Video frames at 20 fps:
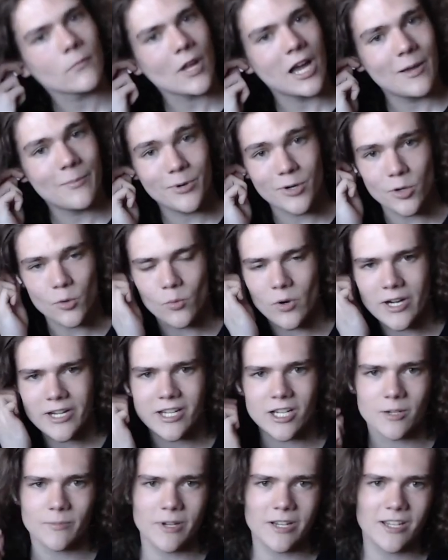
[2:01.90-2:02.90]
put one
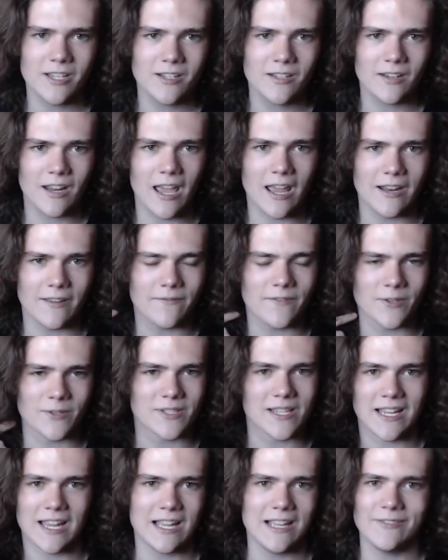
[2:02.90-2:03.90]
earbud in and it feels
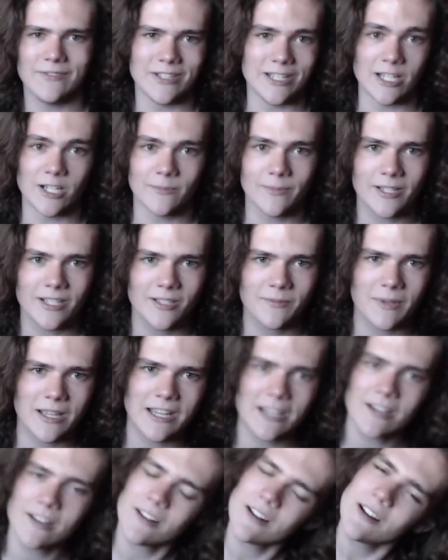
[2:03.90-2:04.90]
like I have an earbud in my
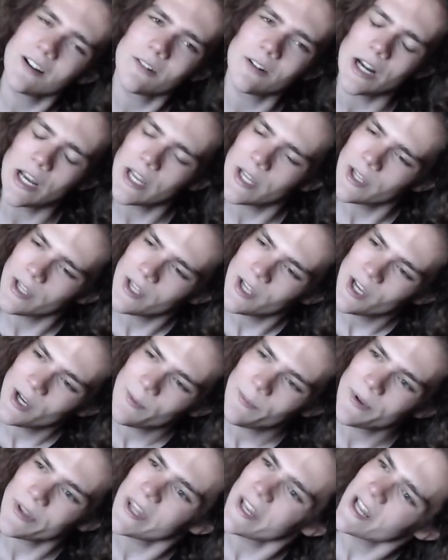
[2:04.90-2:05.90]
ear, right?
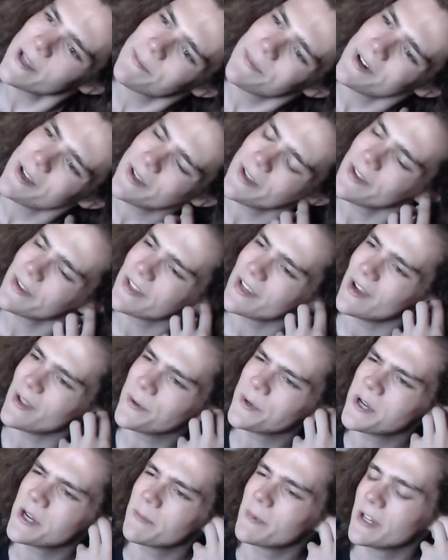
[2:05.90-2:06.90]
But then I put the
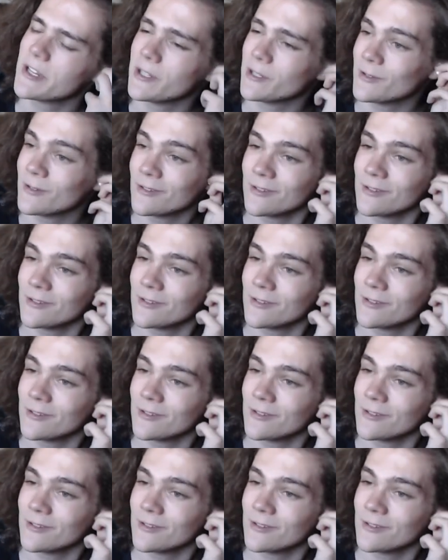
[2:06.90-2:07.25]
other earbud in.